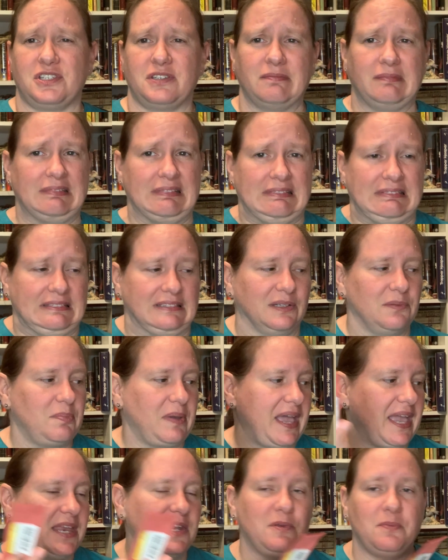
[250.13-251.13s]
Oh, it
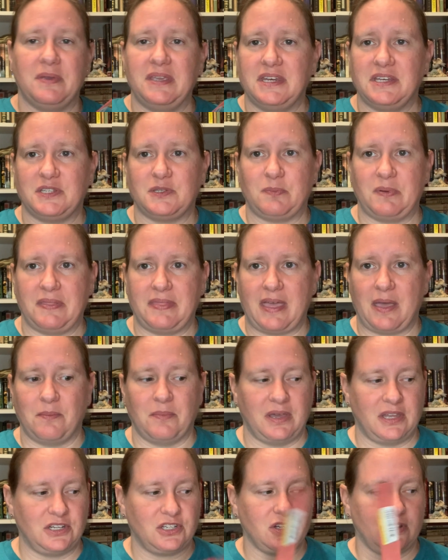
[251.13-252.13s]
pained me to spend that
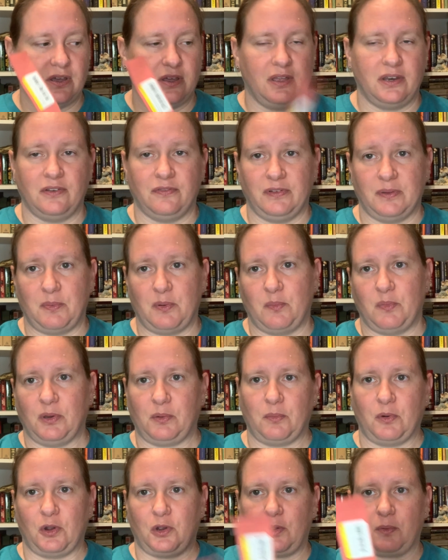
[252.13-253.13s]
much on a flippin'
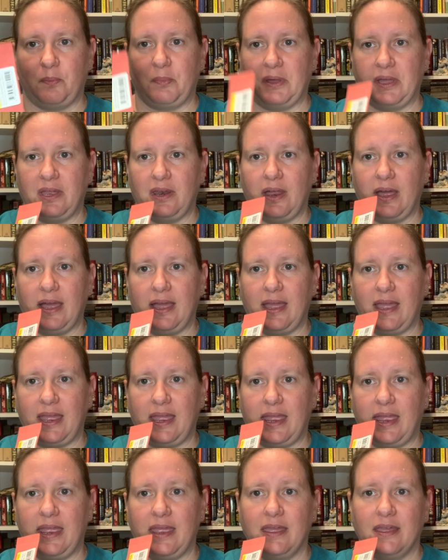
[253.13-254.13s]
bookmark, but
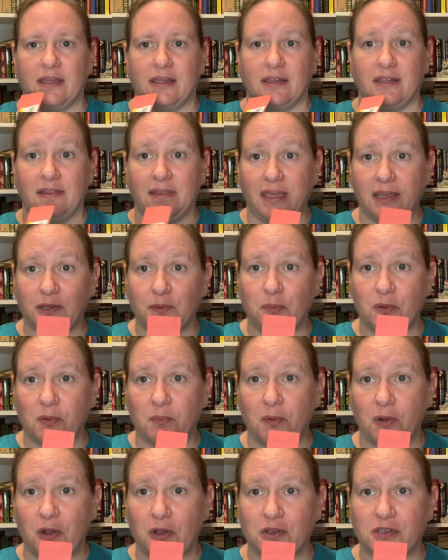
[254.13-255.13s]
I collect
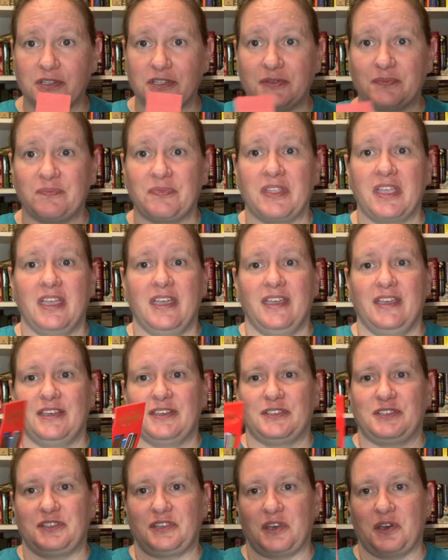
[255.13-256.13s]
bookmarks,
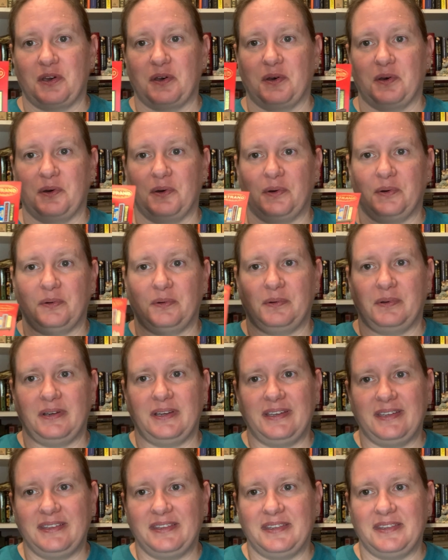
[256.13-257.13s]
so
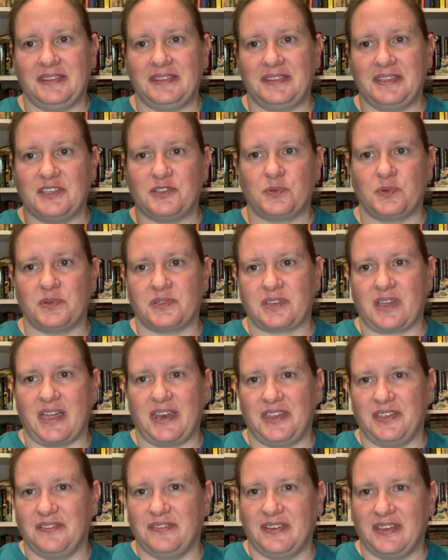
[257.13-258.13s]
this was kind
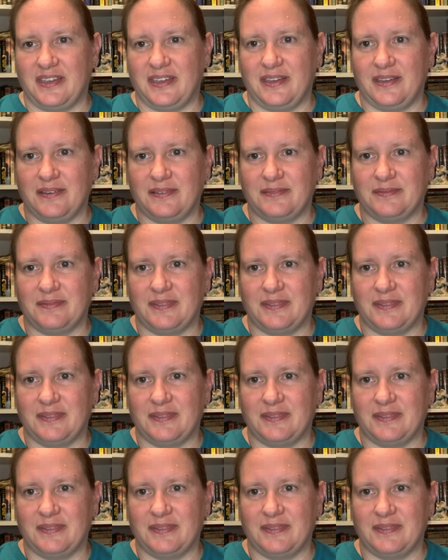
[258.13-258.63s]
of a